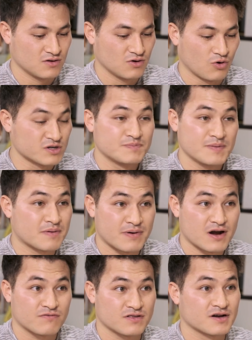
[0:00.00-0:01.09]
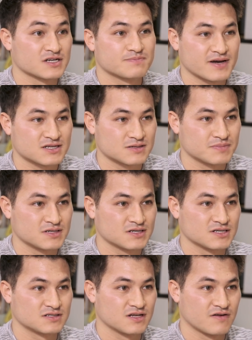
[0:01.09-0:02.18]
always be prepared for the unexpected,
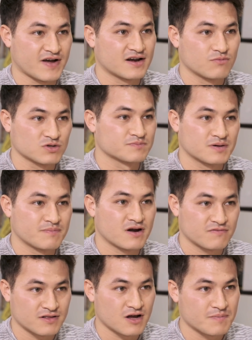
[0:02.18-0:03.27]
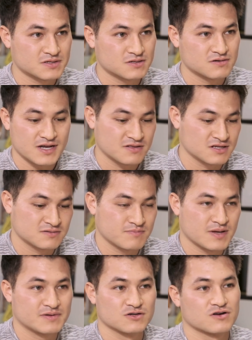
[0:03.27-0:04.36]
because if I wasn't prepared for the opportunity,
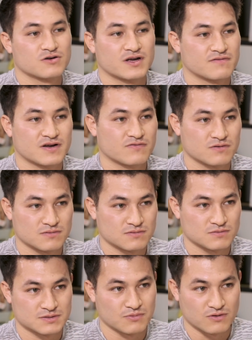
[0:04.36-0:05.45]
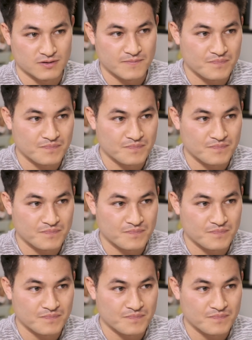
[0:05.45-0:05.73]
maybe Tokyo Creative never was born.